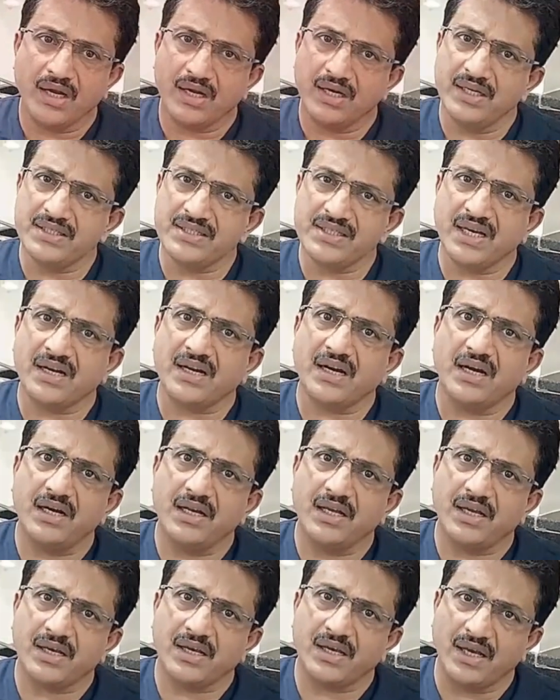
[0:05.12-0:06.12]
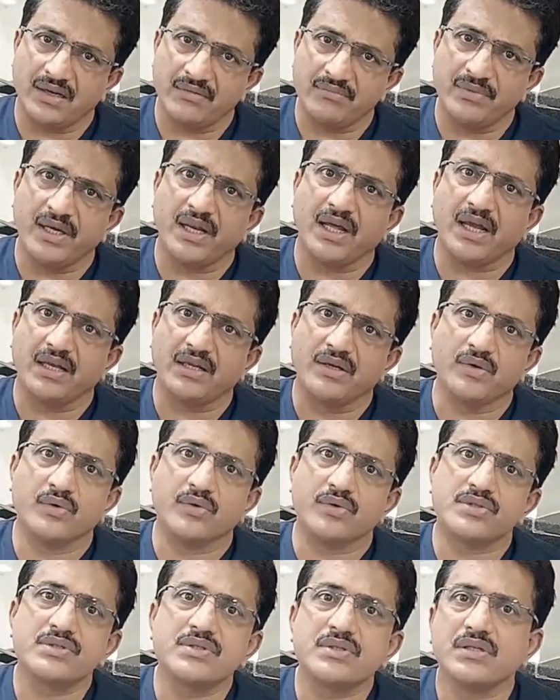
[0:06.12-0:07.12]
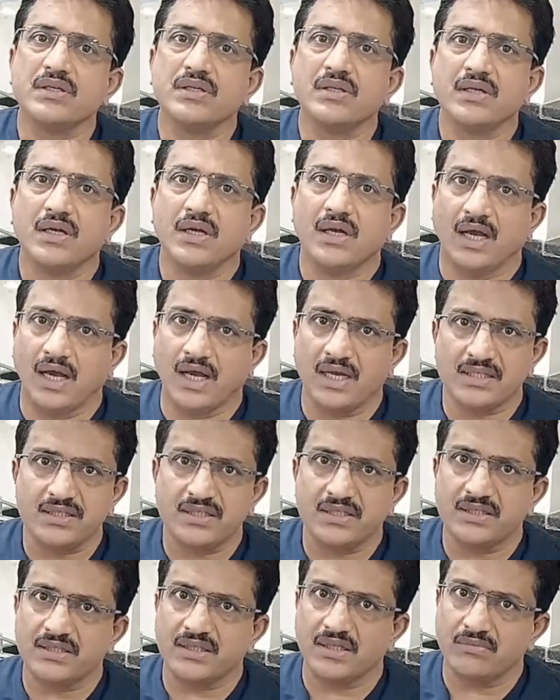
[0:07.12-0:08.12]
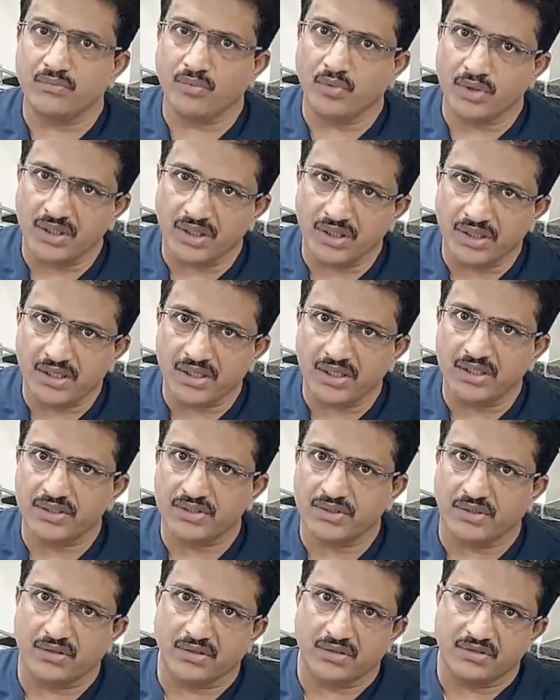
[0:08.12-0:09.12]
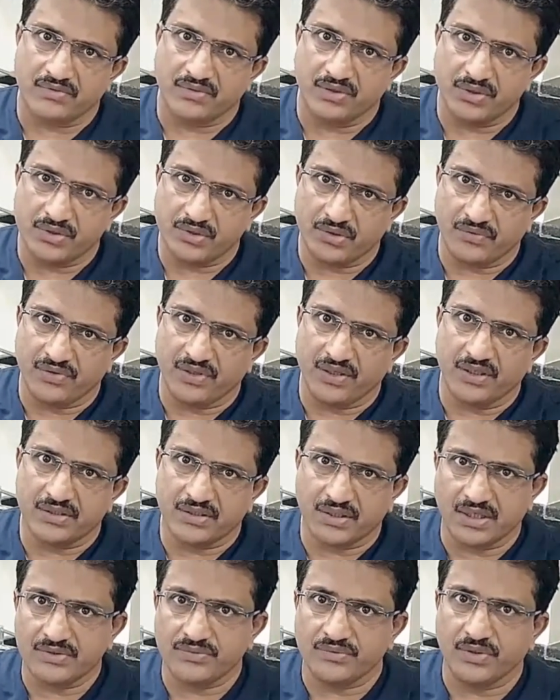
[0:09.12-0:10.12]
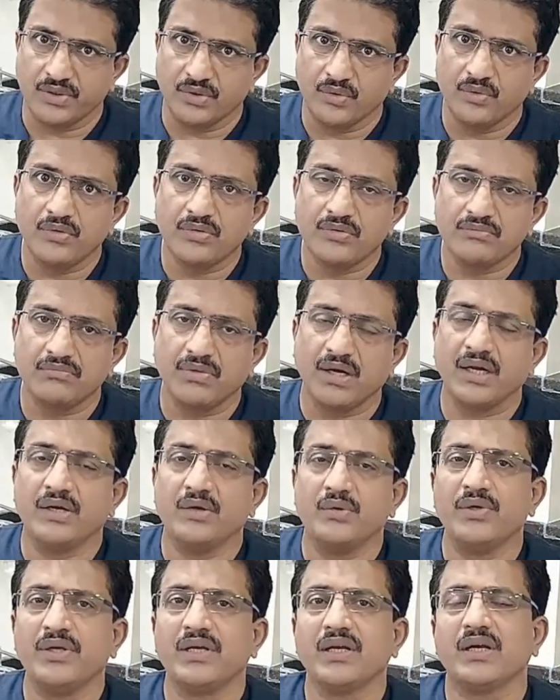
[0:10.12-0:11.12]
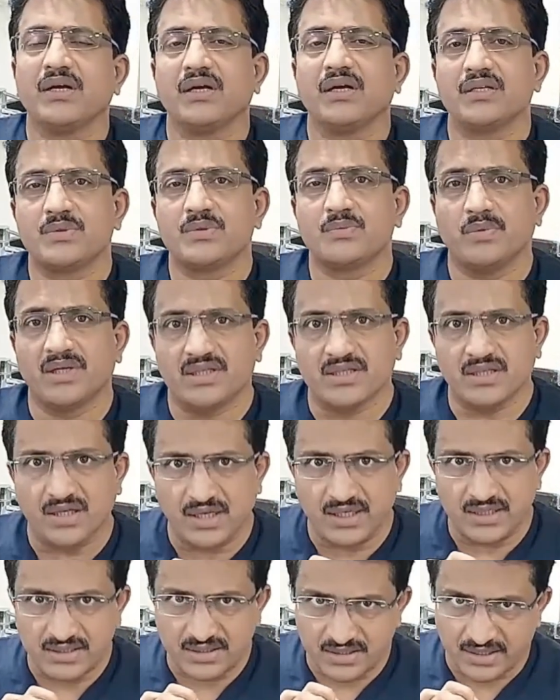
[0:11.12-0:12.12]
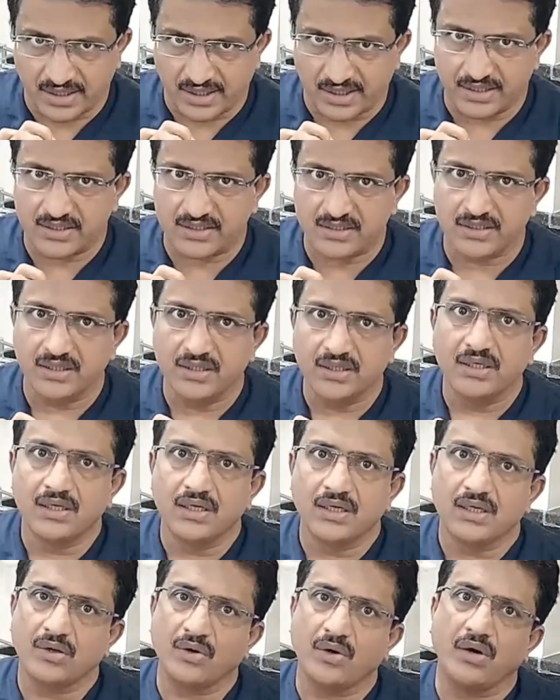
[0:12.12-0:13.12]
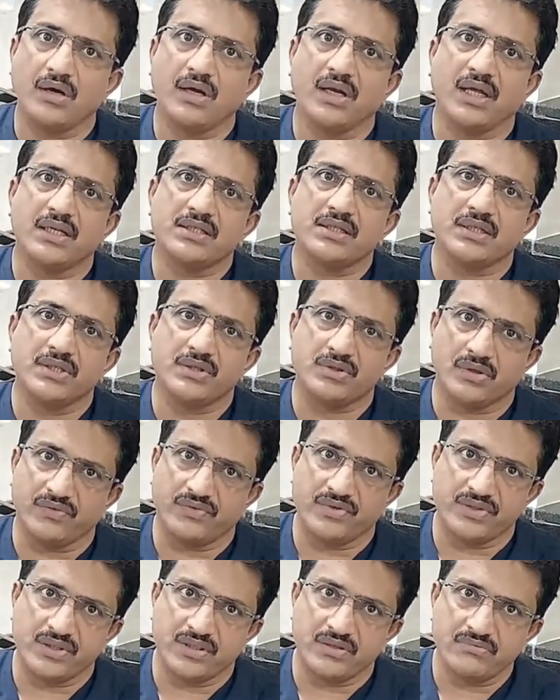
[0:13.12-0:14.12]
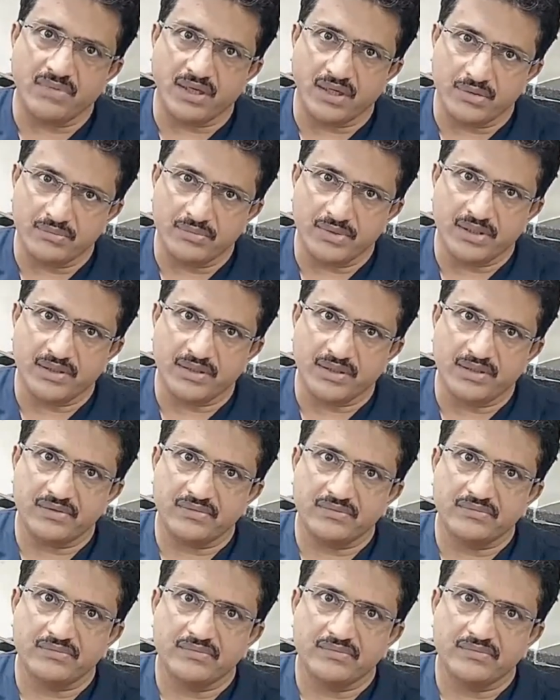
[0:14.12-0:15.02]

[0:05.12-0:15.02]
Achalasia cardia can be diagnosed, as it is a motility disorder of the esophagus, as we know, by doing a specialized test called as esophageal manometry.